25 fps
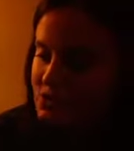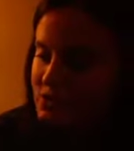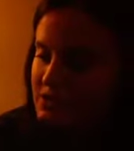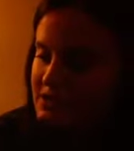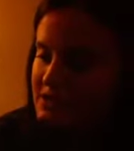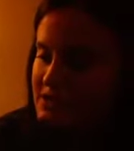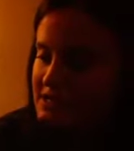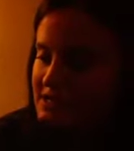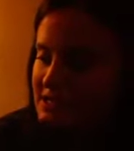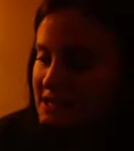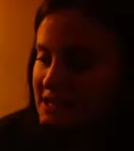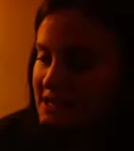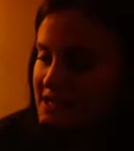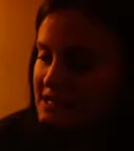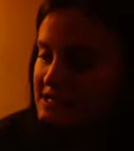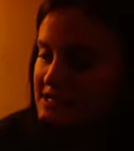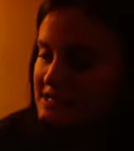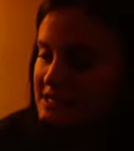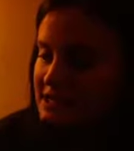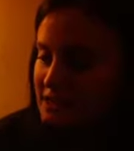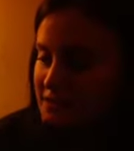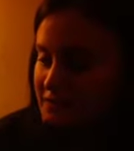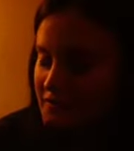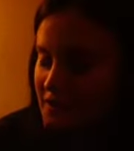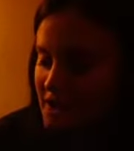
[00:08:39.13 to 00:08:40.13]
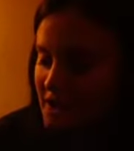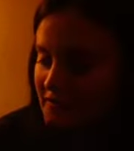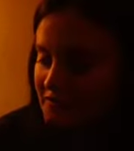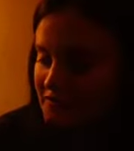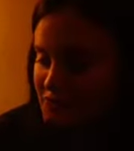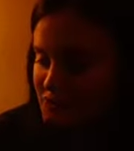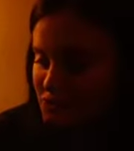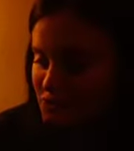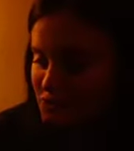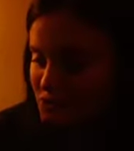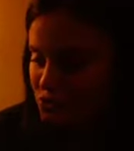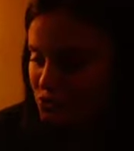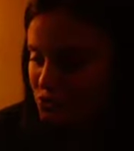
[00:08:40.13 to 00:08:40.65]
studies of
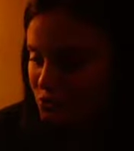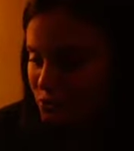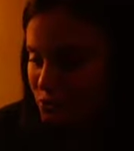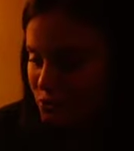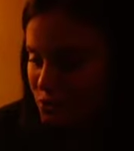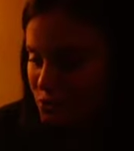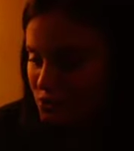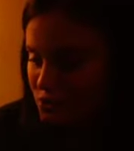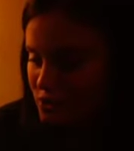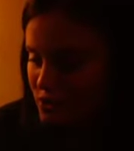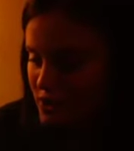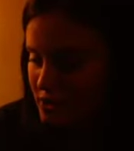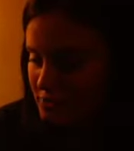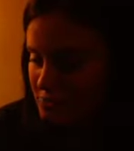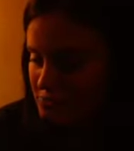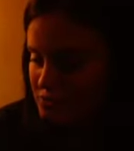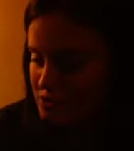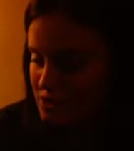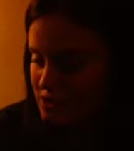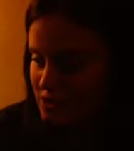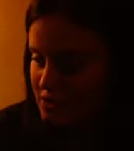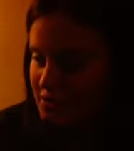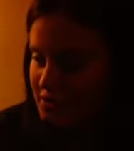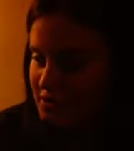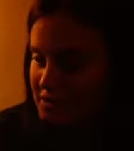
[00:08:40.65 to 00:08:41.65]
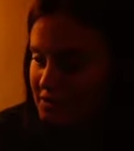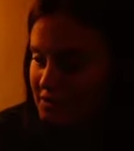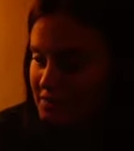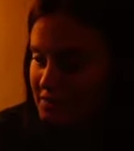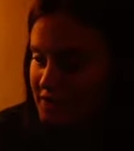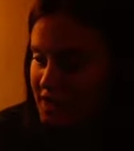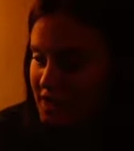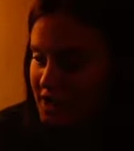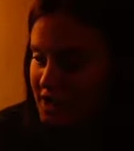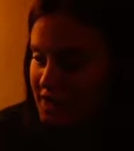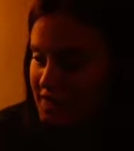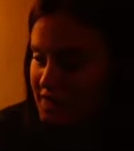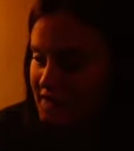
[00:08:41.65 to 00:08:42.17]
after-school programs generally
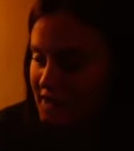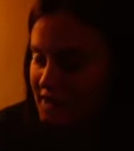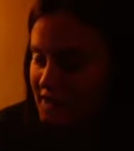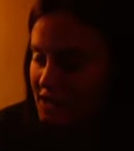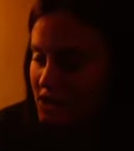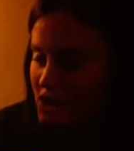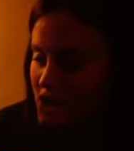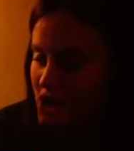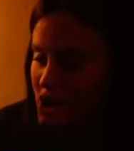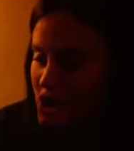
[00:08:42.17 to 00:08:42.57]
find that